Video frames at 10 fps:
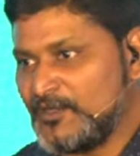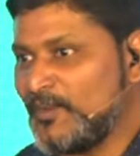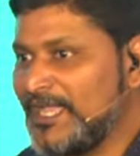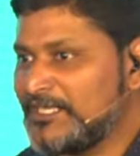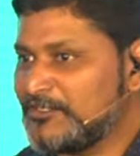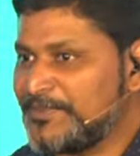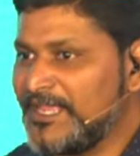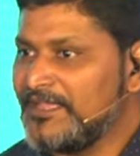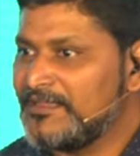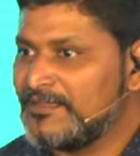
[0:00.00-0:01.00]
not require to
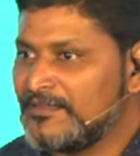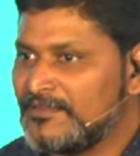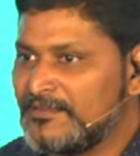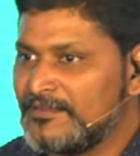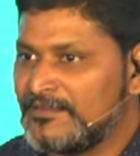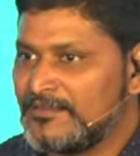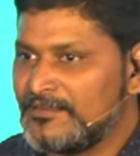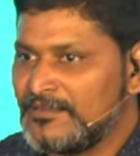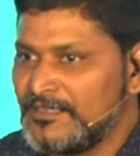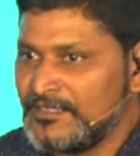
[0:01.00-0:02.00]
pray?
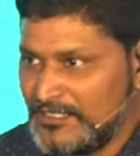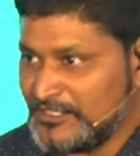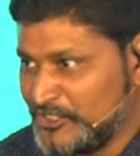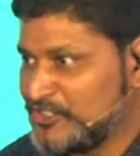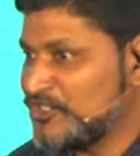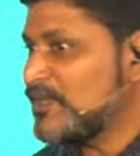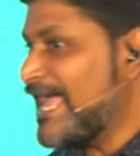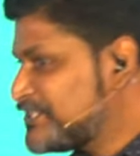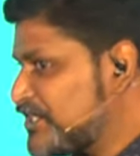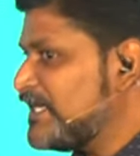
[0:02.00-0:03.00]
That did
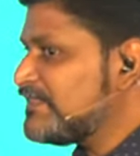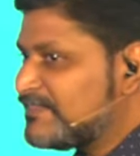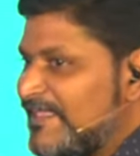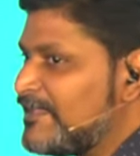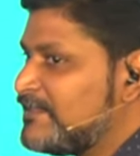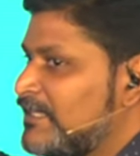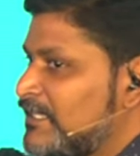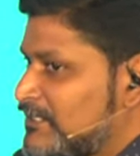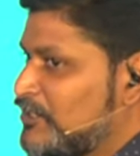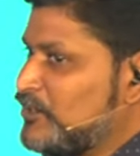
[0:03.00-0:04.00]
you actually
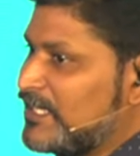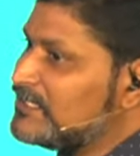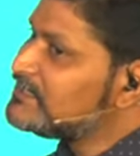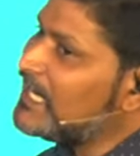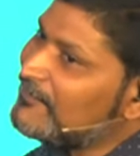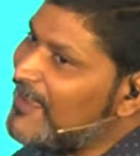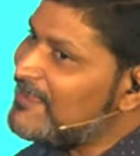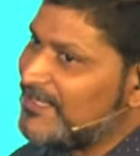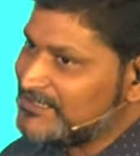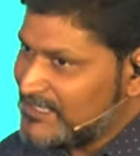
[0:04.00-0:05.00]
think that you can
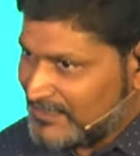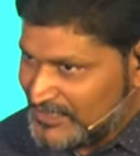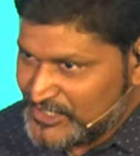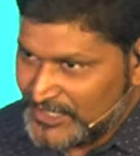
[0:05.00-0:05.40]
survive as a